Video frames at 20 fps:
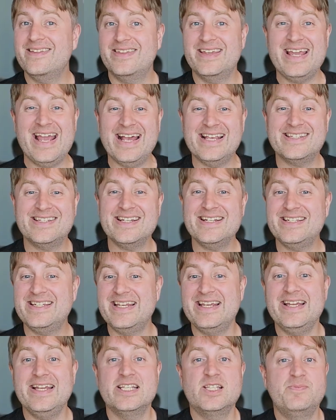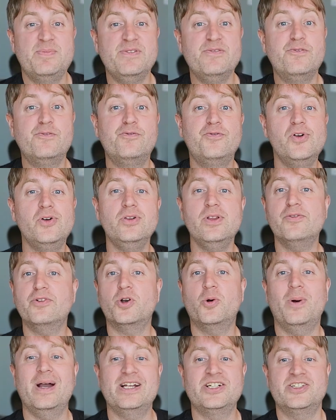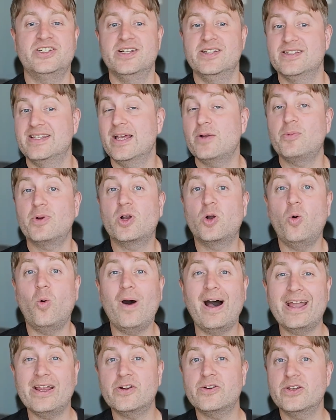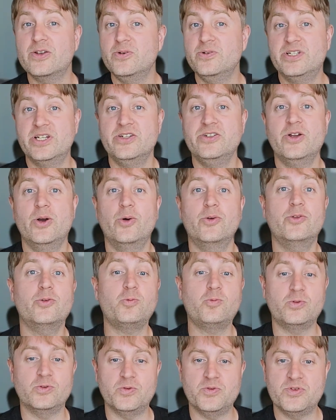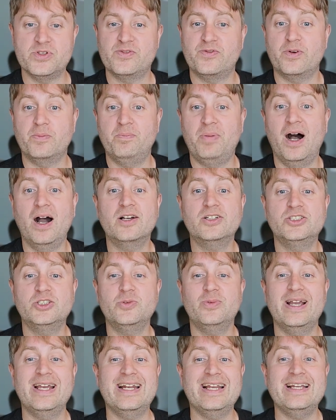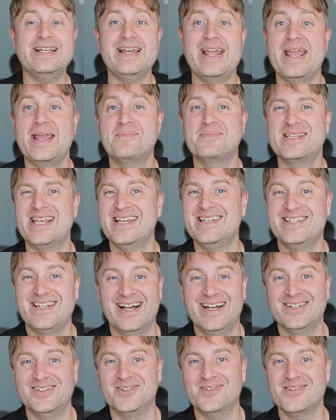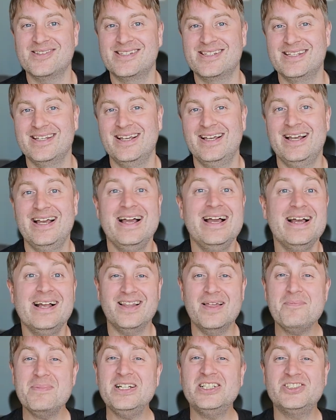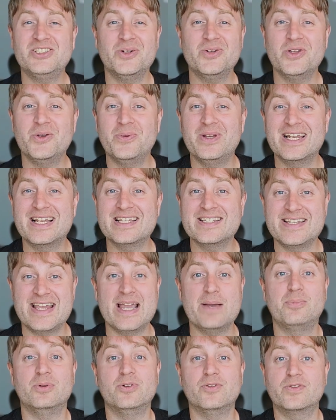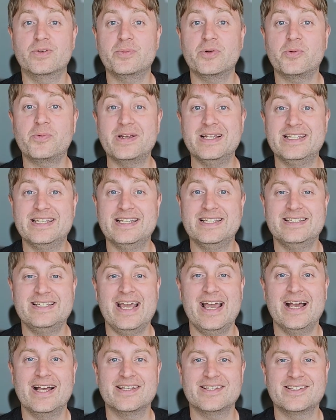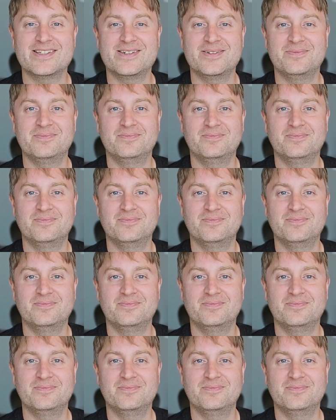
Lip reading: the SAT has been full of questions that require you to know the rules for punctuating names and titles. Let me show you an example from a recent test.